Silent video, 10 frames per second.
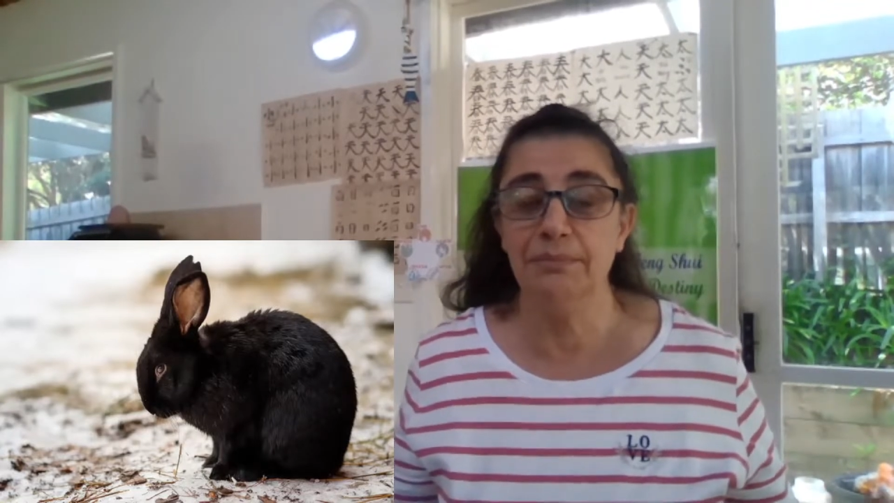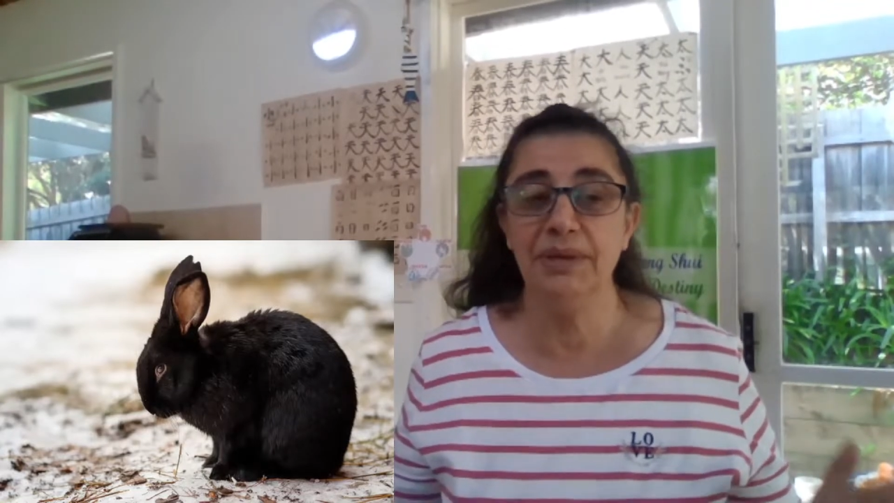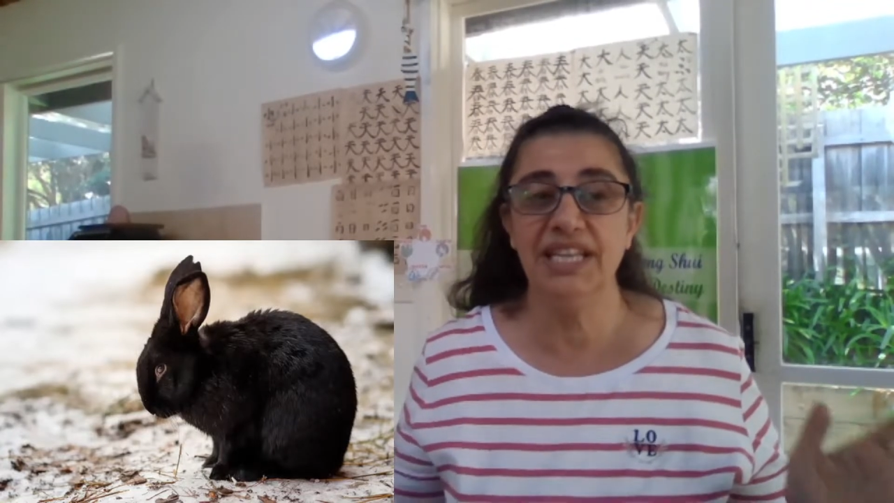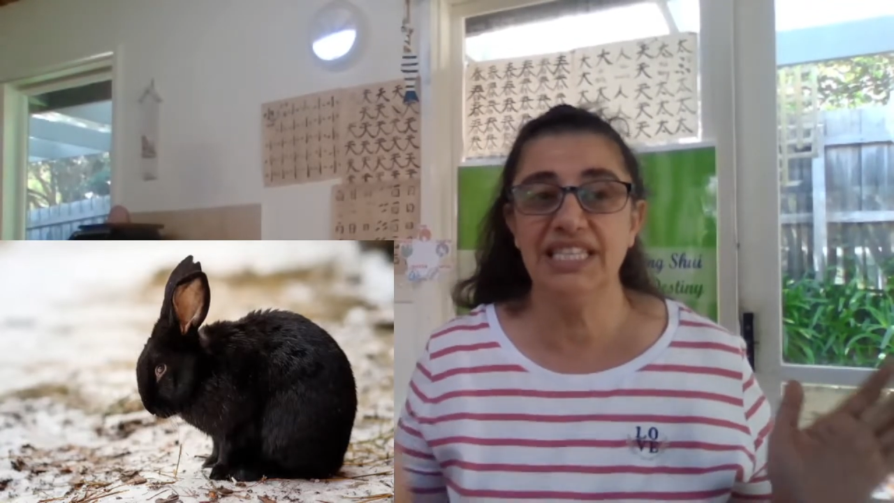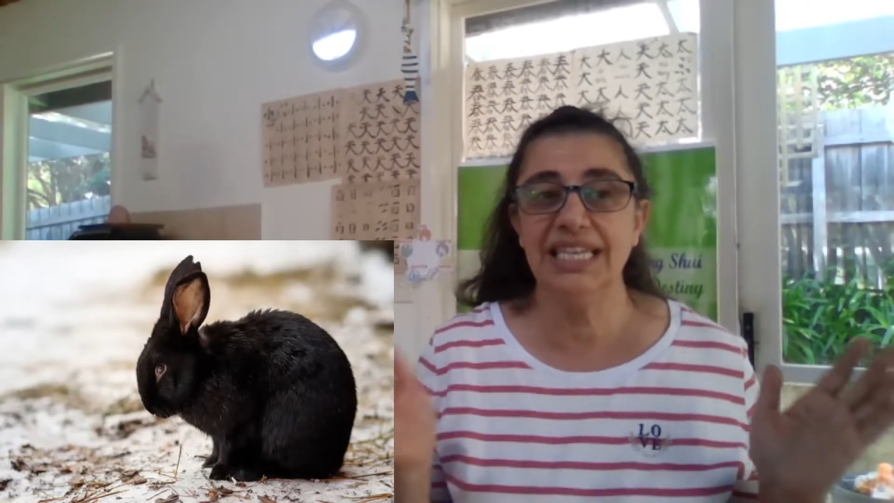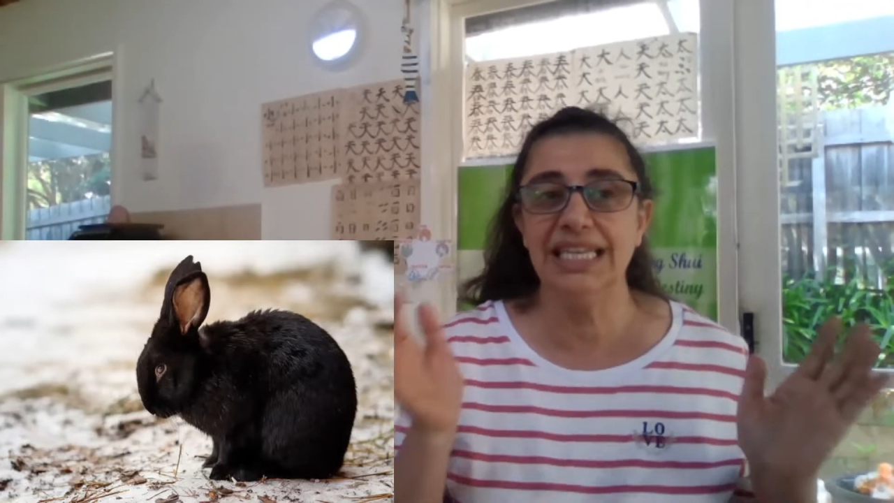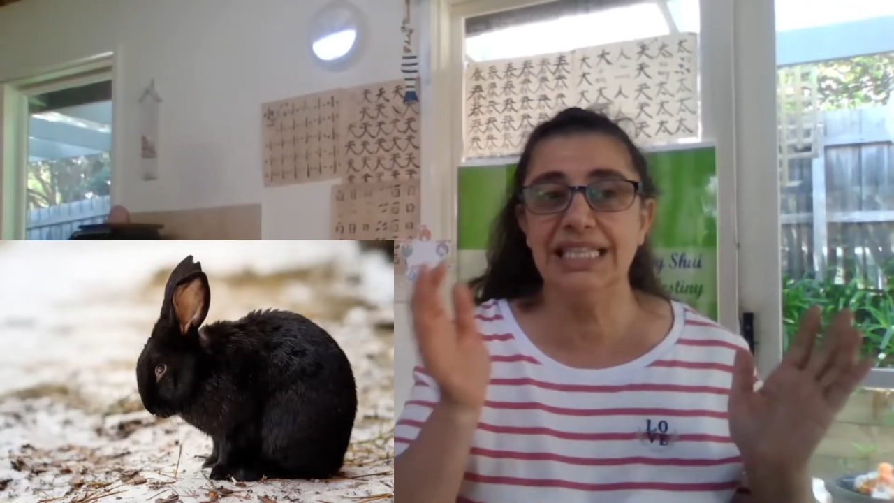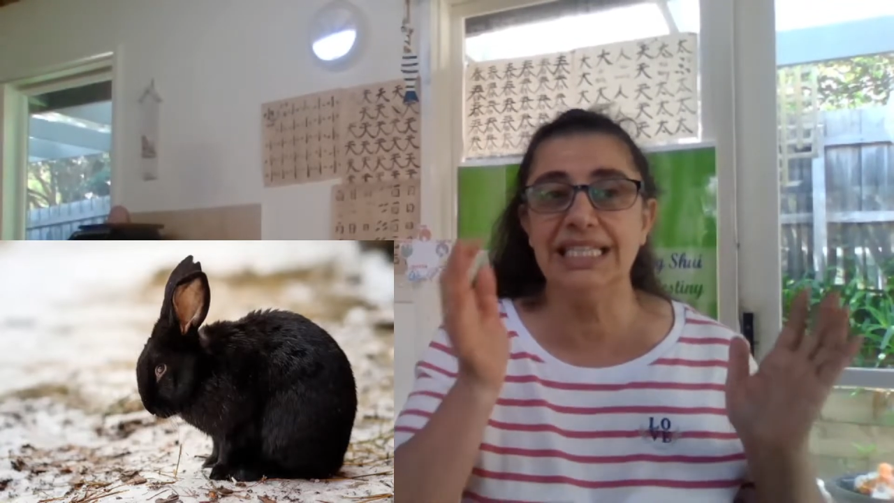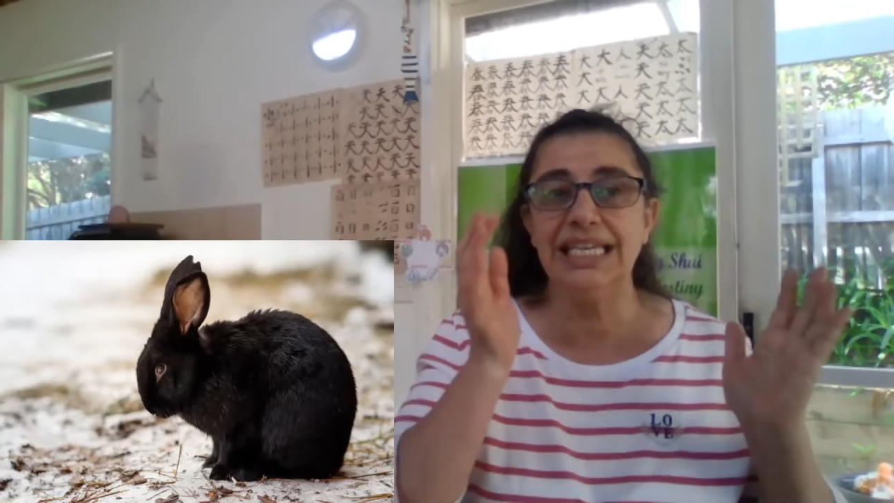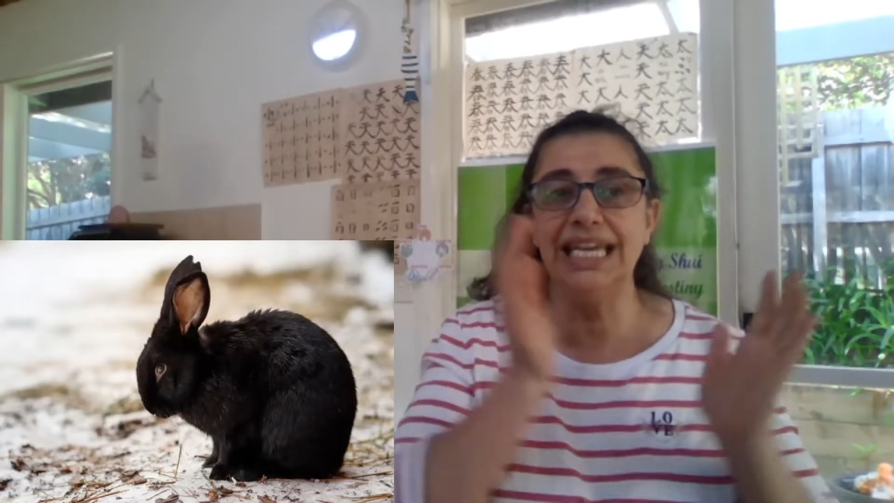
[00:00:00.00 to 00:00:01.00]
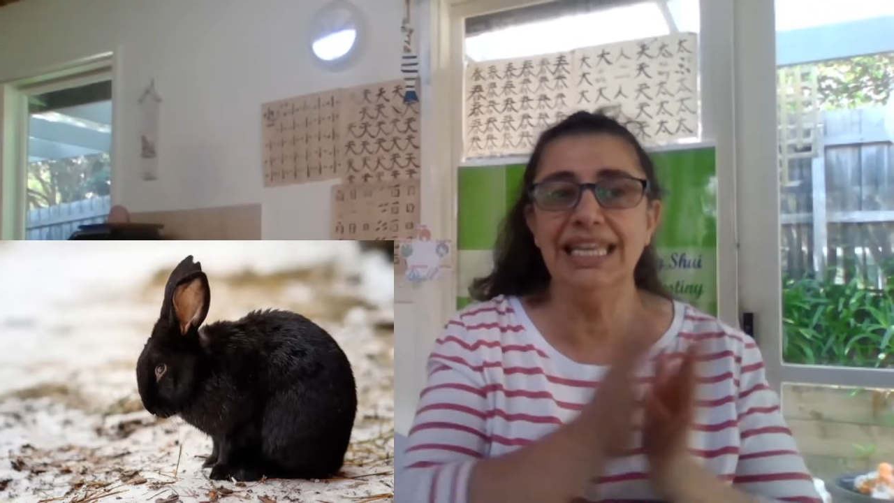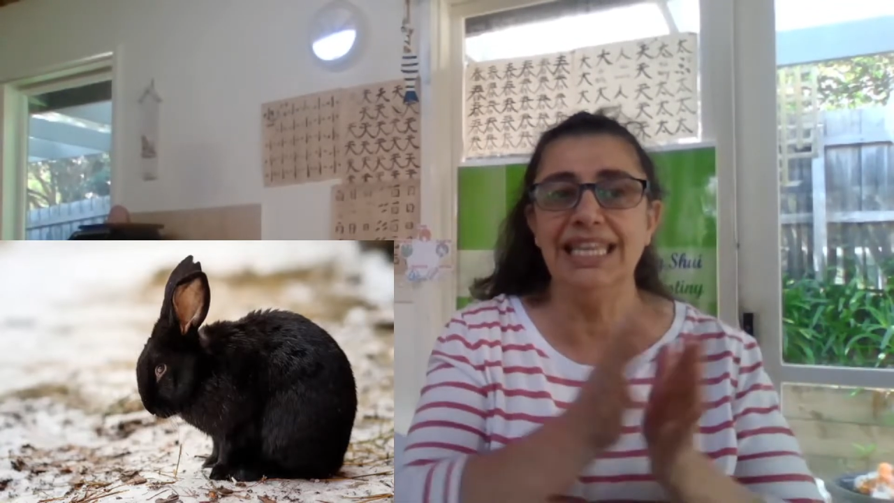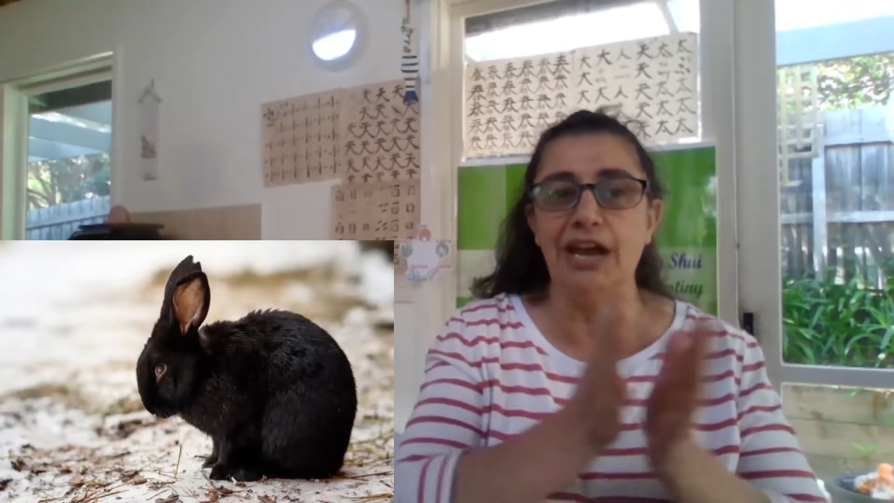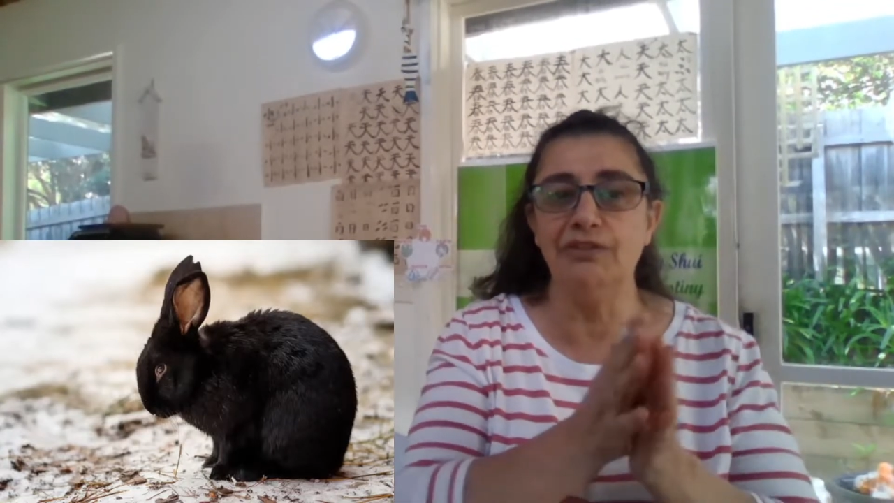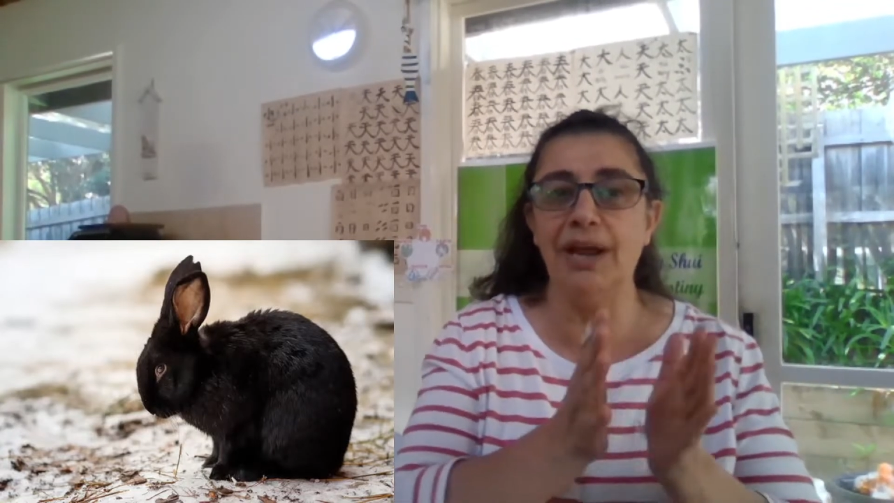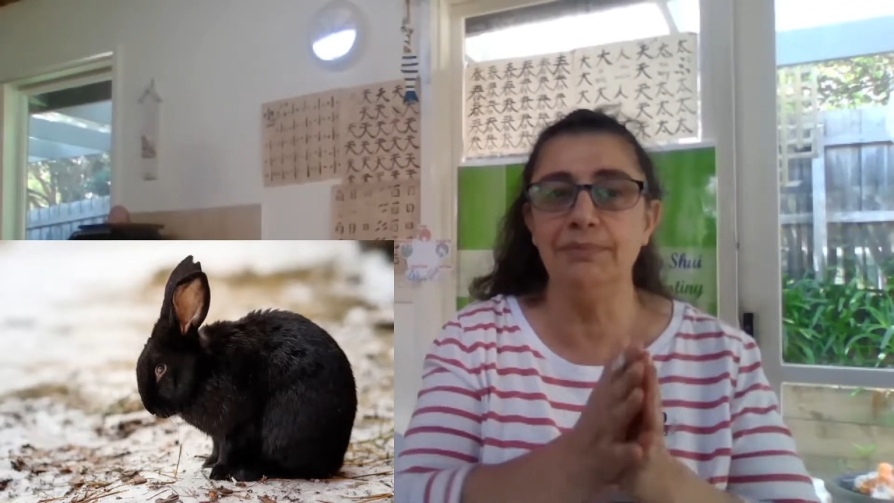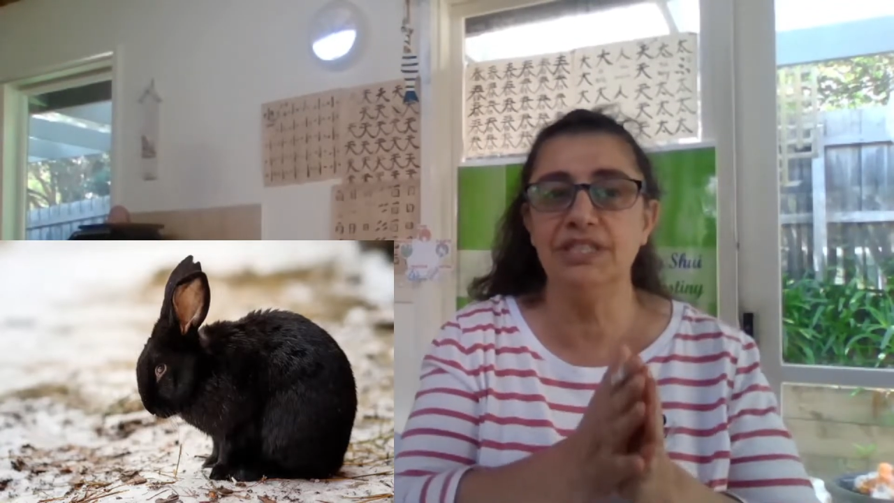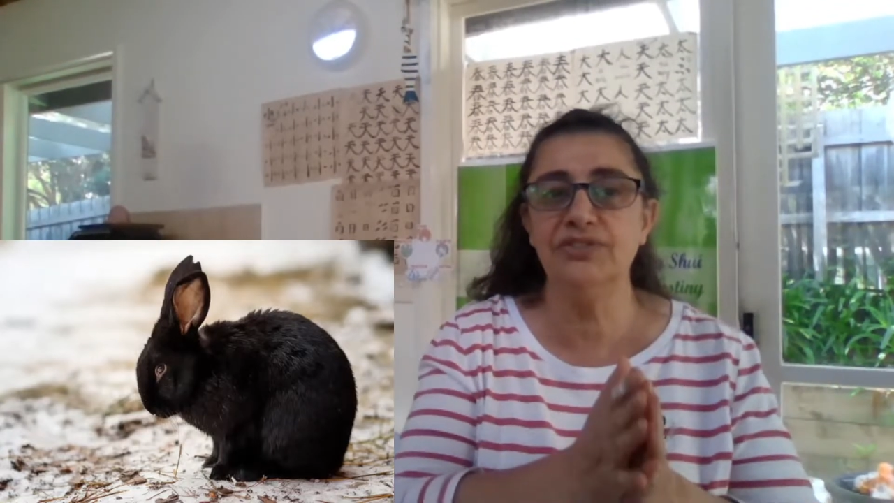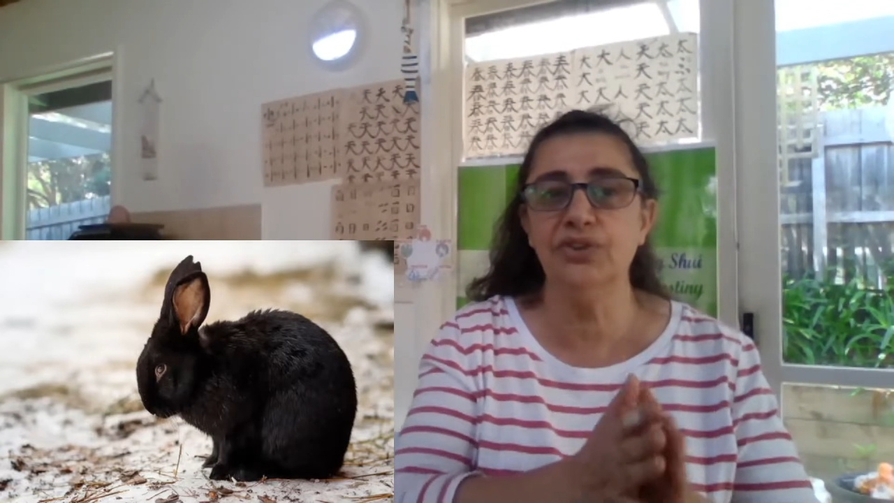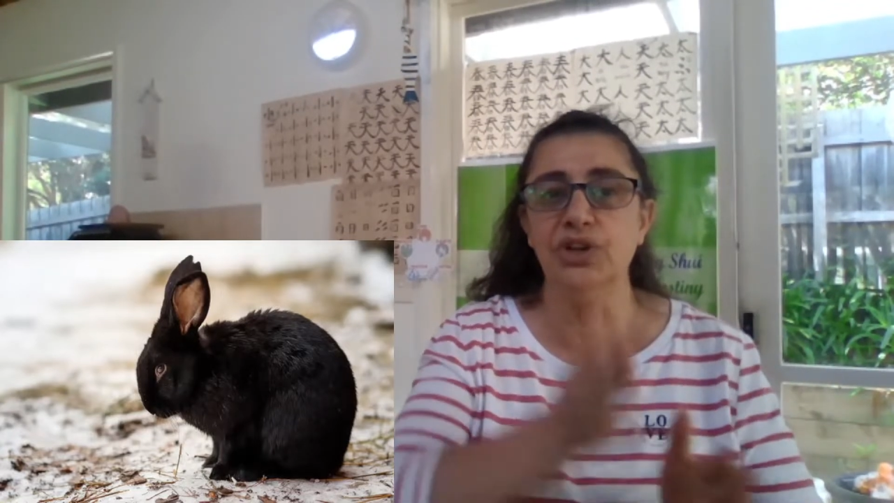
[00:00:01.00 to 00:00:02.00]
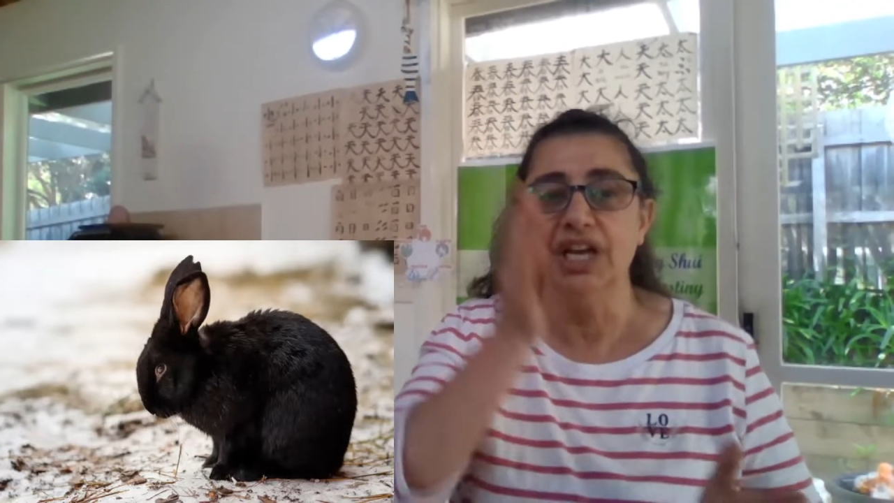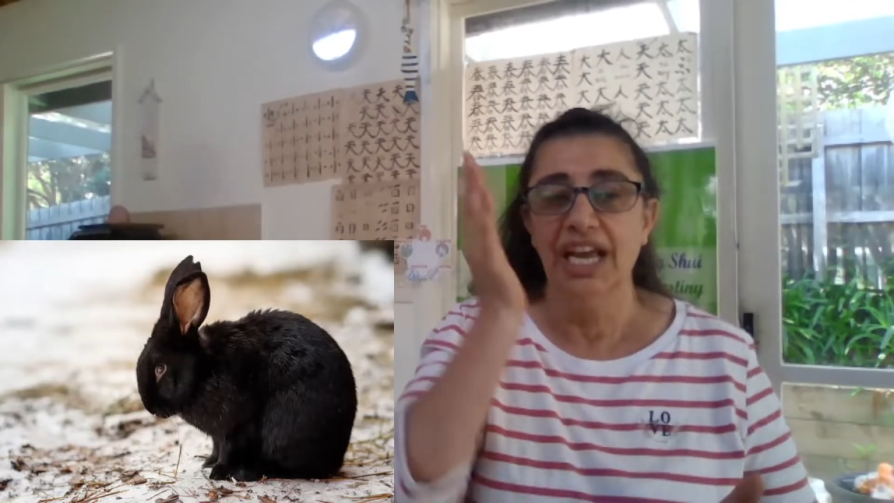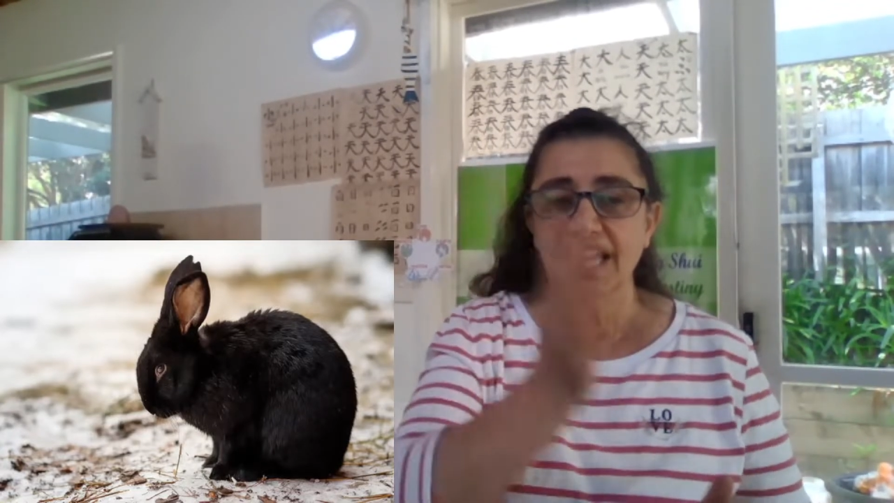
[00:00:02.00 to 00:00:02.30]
But to get that rabbit's foot,